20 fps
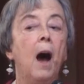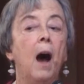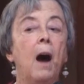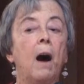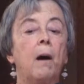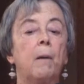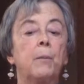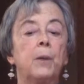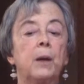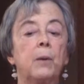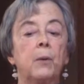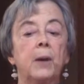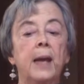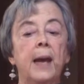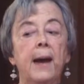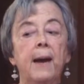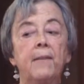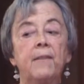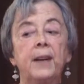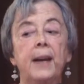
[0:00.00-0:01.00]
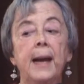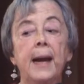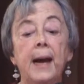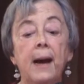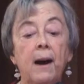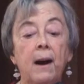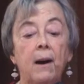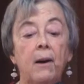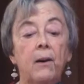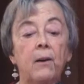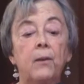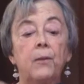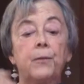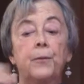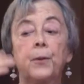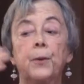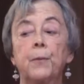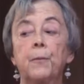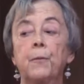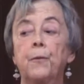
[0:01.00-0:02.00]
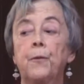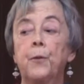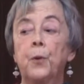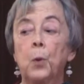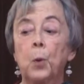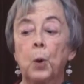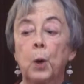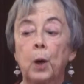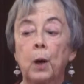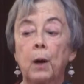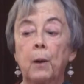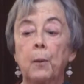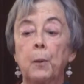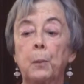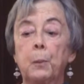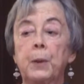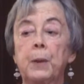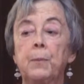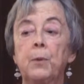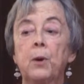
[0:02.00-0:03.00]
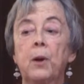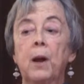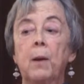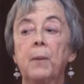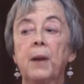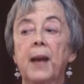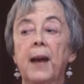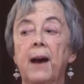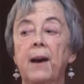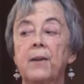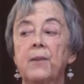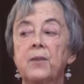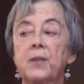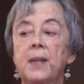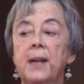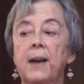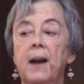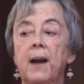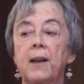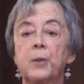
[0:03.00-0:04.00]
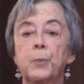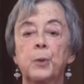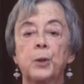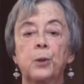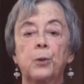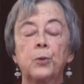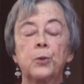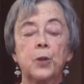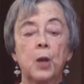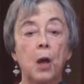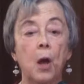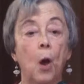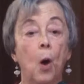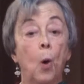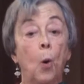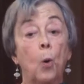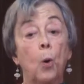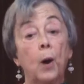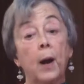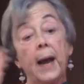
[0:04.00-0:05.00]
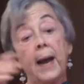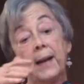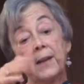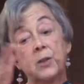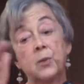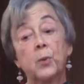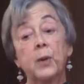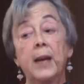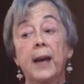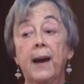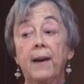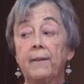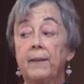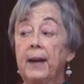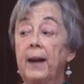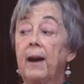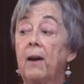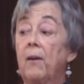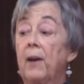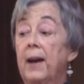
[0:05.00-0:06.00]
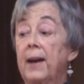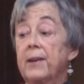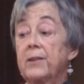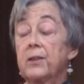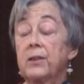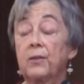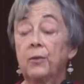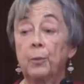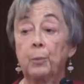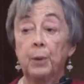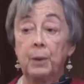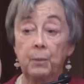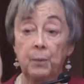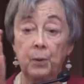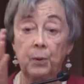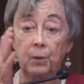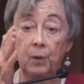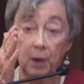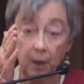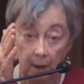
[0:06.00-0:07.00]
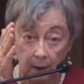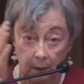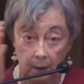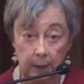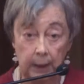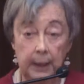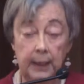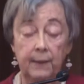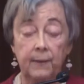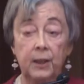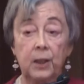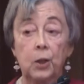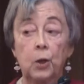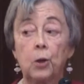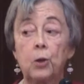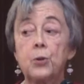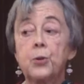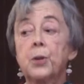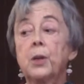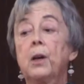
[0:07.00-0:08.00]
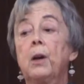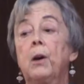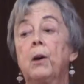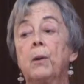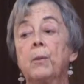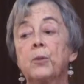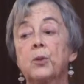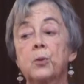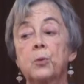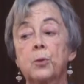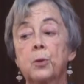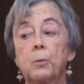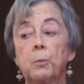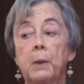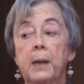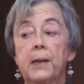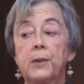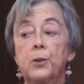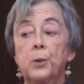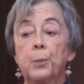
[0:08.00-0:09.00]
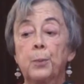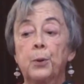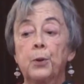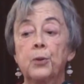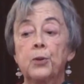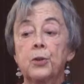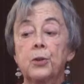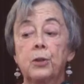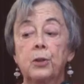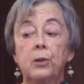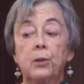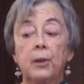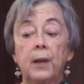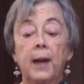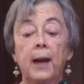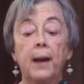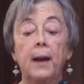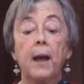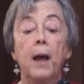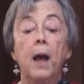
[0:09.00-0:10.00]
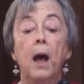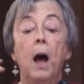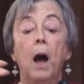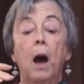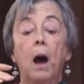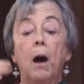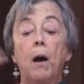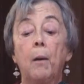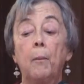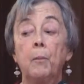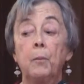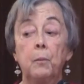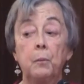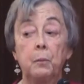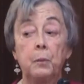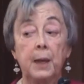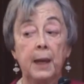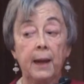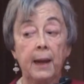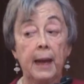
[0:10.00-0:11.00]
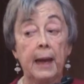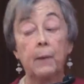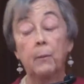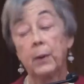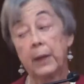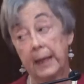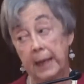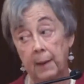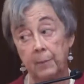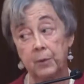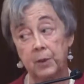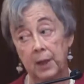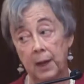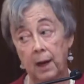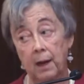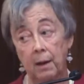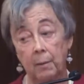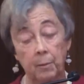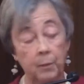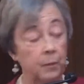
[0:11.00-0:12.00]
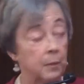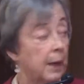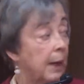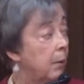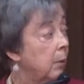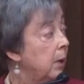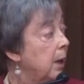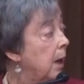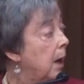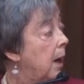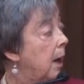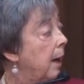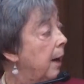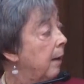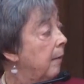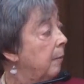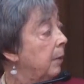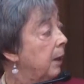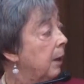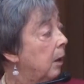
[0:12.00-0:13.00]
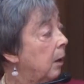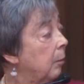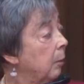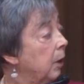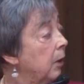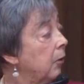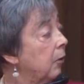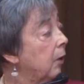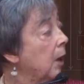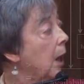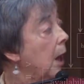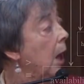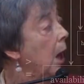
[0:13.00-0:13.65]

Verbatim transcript: um, that we have now for, for people coming out of state hospitals, or as we have now actually for people leaving nursing homes. There was a major push to do that, um, they, and we kept it up. They would not have been homeless.